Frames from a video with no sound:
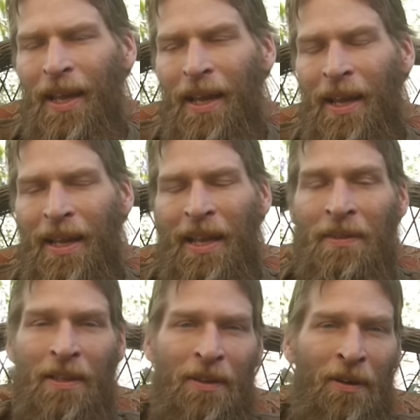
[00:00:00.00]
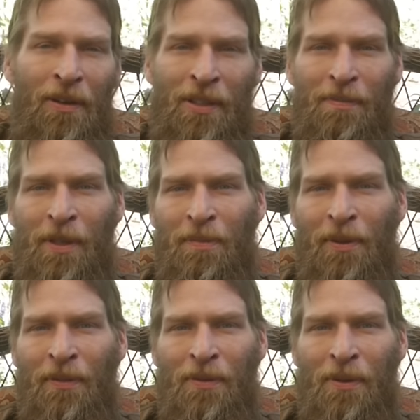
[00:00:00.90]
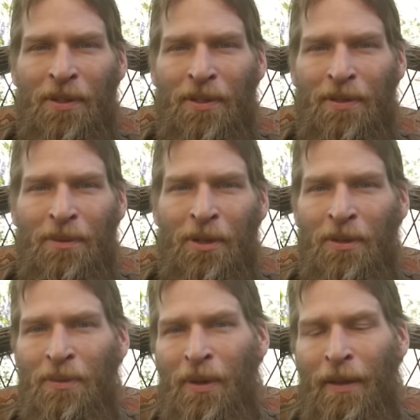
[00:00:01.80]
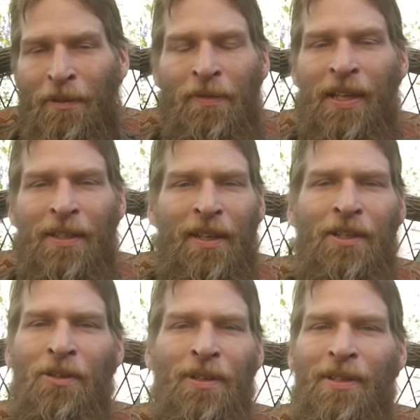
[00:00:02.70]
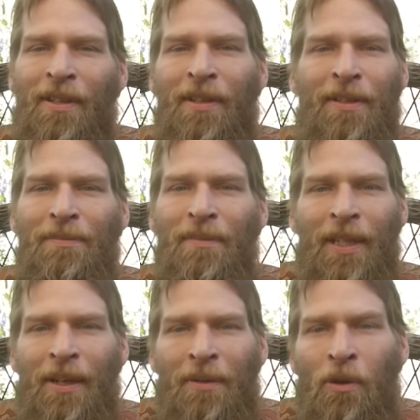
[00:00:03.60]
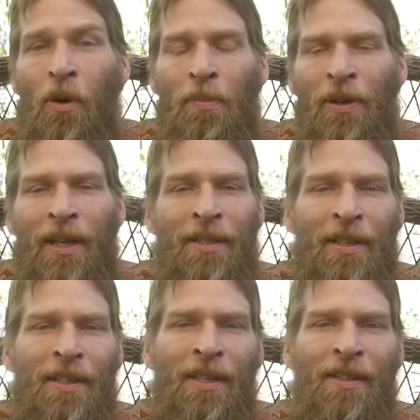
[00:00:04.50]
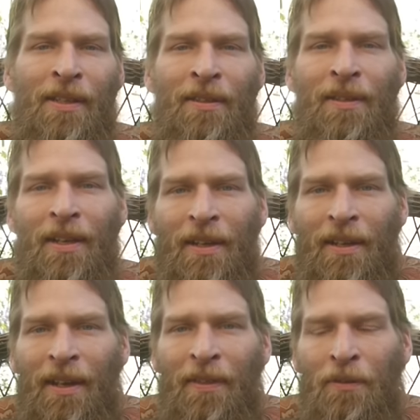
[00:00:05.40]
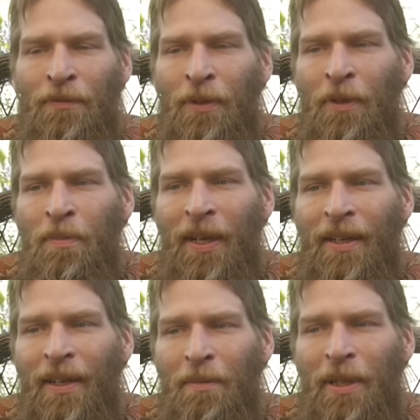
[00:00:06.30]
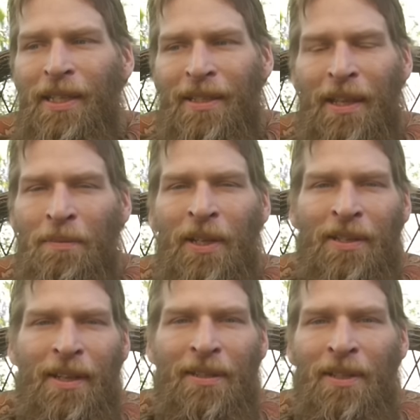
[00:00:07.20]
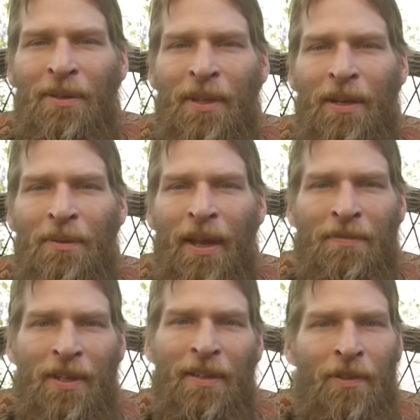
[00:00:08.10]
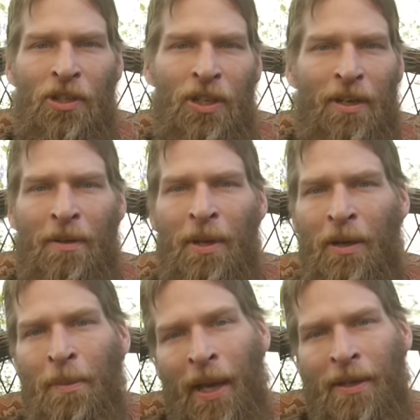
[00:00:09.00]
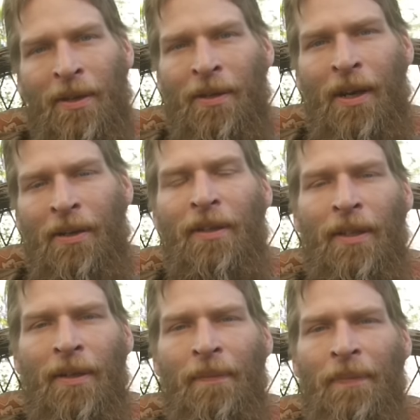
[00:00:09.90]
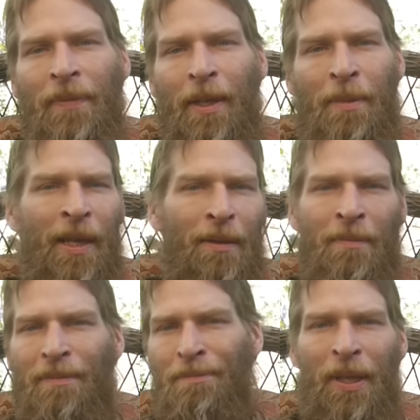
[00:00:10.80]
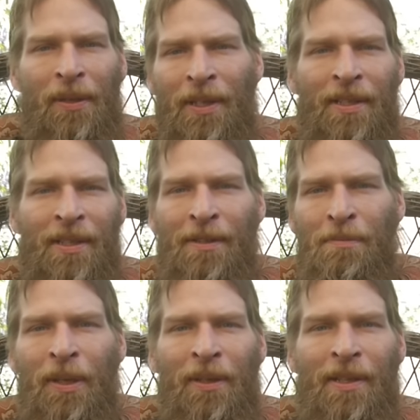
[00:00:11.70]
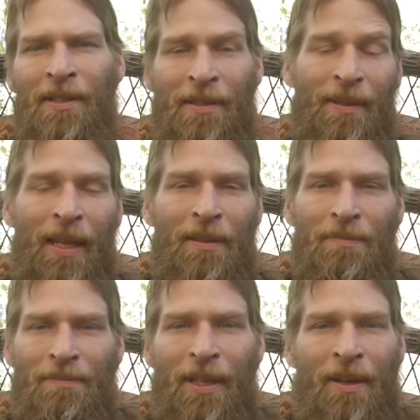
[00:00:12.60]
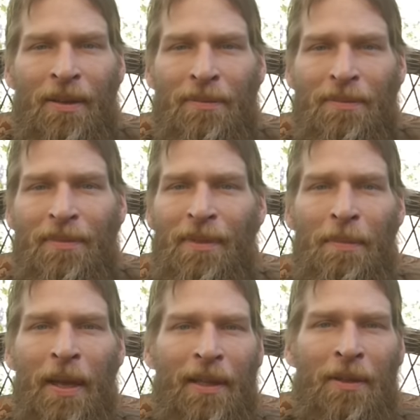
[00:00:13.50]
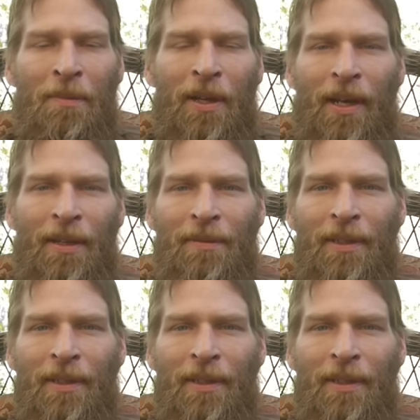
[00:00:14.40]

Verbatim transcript: Uh, and then there are some people, of course, who have a vested interest in the you know, corporate entities and, and their food. But places like Monsanto, they don't have to give a shit about a backyard gardener. They make billions and billions. They, you know, they make their money.